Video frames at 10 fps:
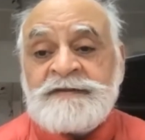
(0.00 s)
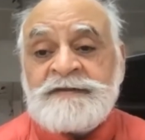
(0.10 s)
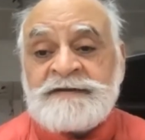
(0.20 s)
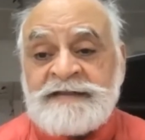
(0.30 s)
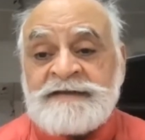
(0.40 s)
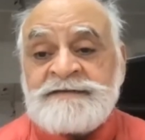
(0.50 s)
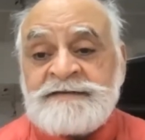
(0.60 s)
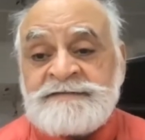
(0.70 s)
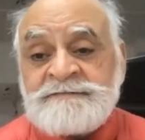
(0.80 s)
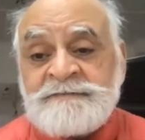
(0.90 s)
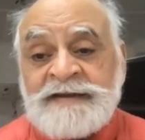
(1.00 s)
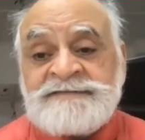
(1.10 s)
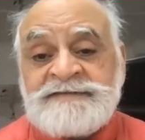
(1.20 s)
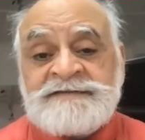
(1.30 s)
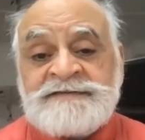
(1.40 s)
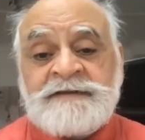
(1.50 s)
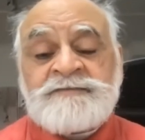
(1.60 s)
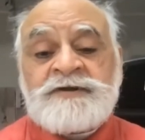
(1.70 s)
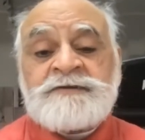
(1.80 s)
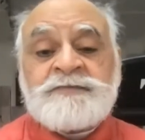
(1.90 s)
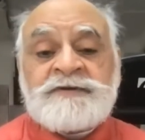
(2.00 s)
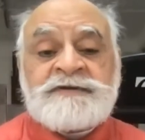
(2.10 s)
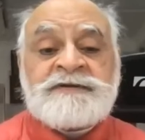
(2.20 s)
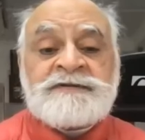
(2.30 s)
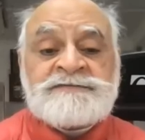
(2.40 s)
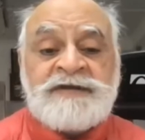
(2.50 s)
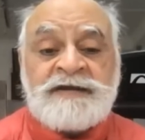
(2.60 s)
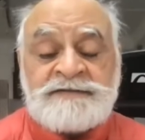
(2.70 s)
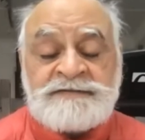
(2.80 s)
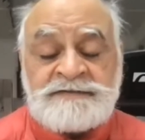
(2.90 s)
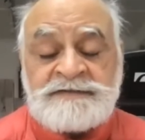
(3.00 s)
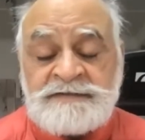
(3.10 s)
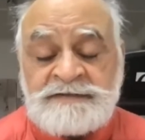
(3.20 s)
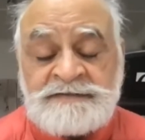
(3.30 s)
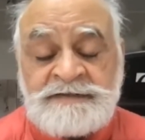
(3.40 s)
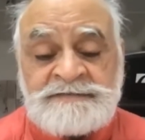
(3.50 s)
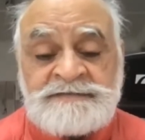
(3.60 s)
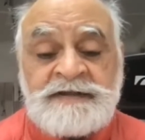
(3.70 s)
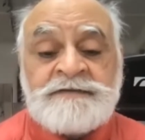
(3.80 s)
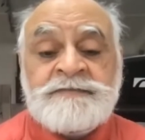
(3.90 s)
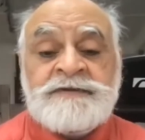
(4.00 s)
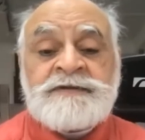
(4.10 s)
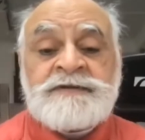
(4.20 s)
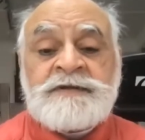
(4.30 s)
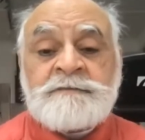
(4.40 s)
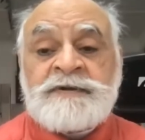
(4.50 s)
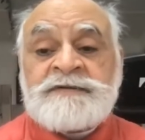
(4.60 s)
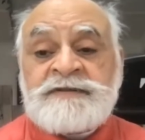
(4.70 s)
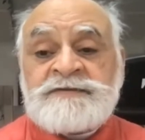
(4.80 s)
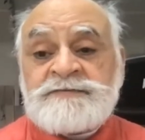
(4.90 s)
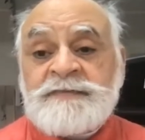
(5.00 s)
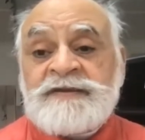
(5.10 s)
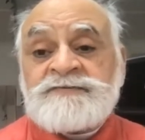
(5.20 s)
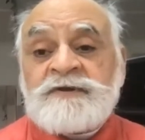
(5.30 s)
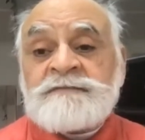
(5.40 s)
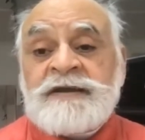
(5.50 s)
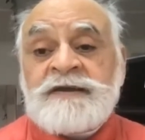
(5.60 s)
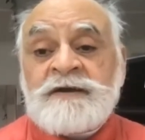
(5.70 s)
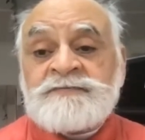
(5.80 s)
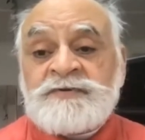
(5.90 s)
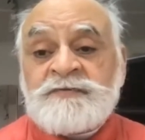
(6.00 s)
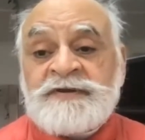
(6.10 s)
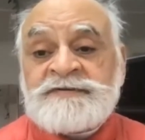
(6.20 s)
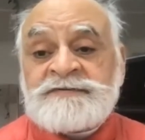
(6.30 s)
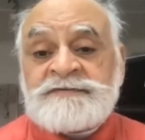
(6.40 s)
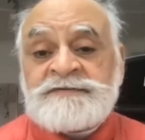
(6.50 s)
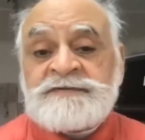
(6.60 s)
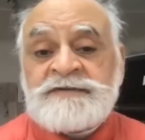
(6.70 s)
That is my sense. I'm not a political scientist like Bill, but this is based on my observations.